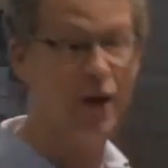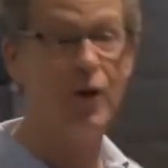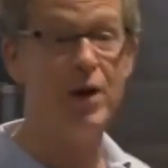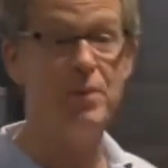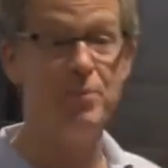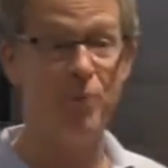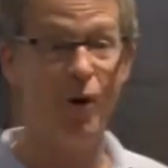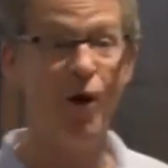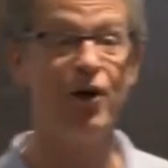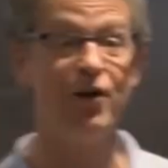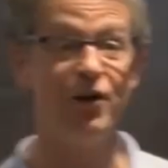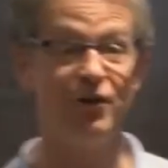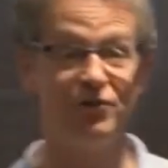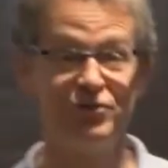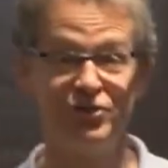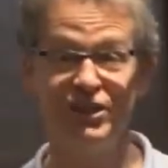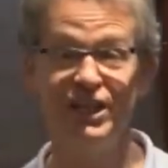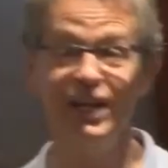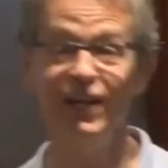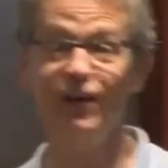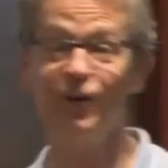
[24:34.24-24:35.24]
part of
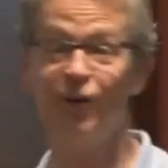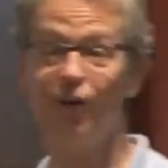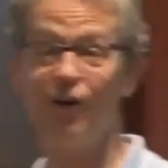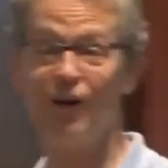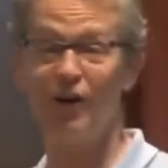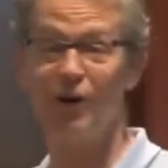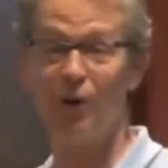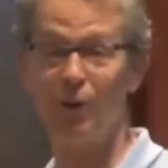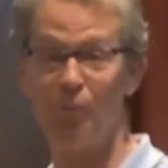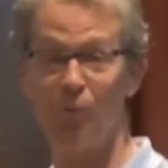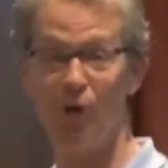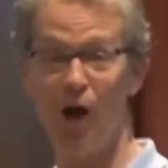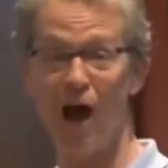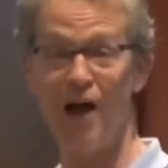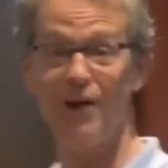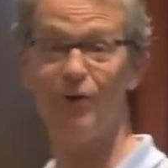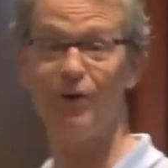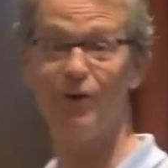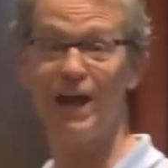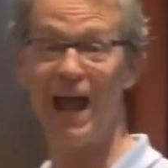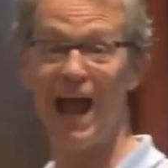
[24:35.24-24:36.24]
seeing her in her
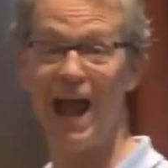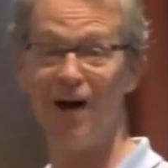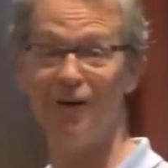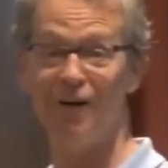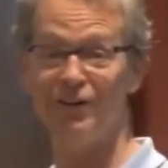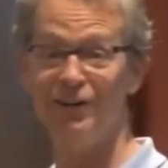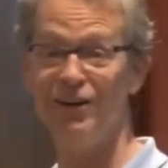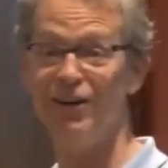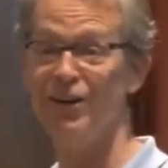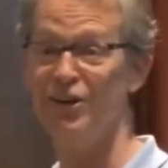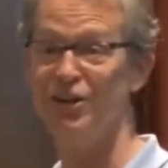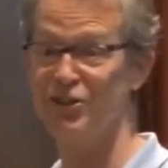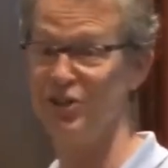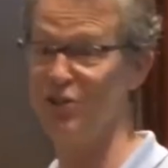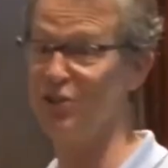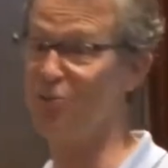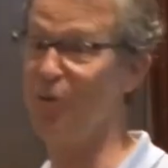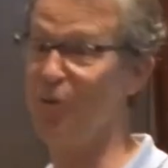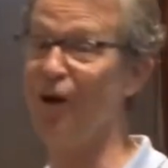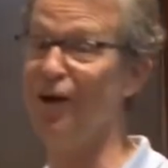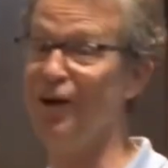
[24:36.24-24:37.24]
bridal gown, she's
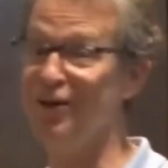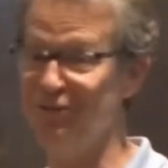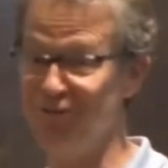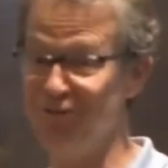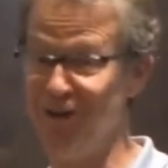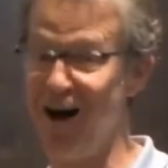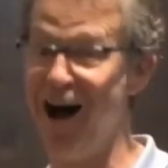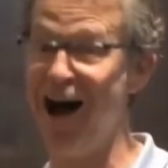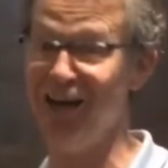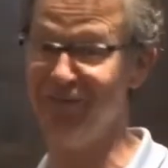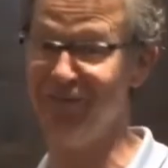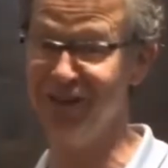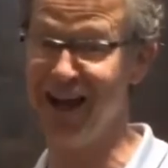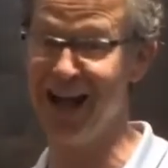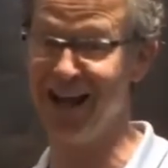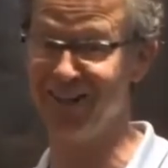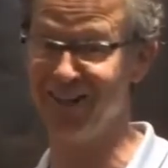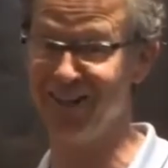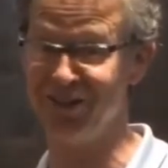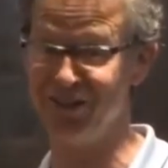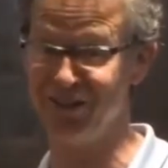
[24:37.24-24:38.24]
wearing 5
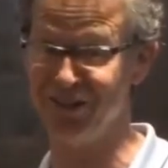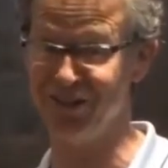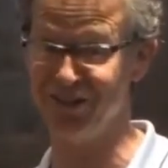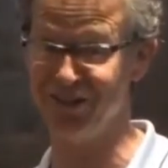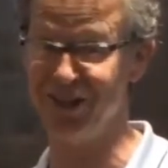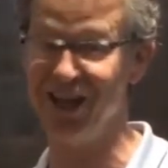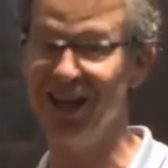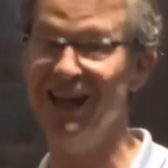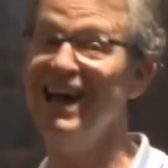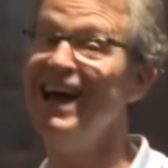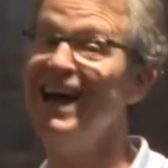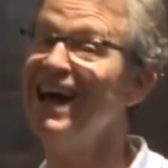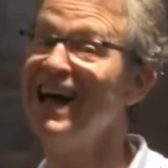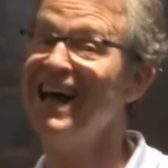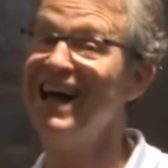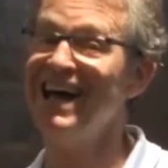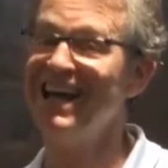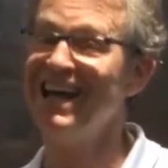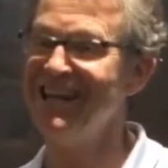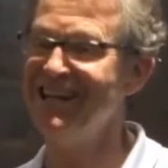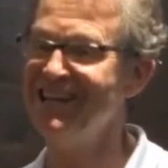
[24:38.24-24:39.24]
necklaces.
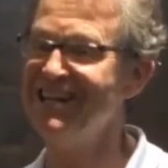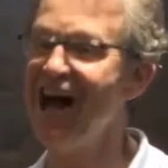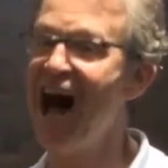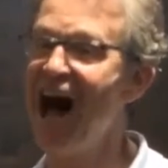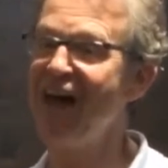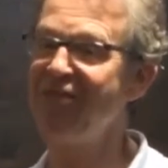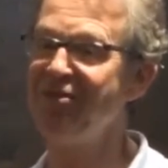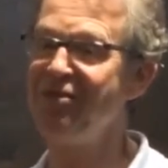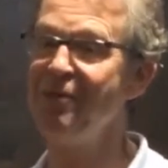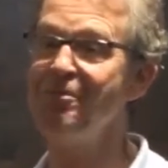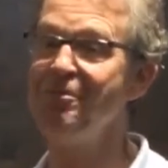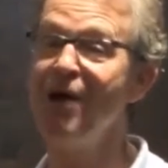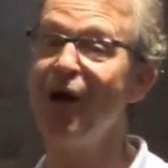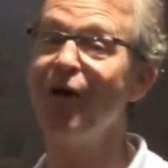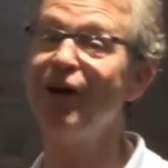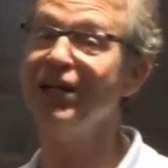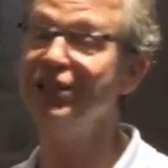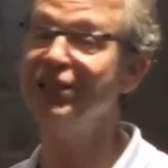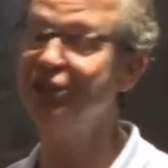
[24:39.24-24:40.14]
Not the marriage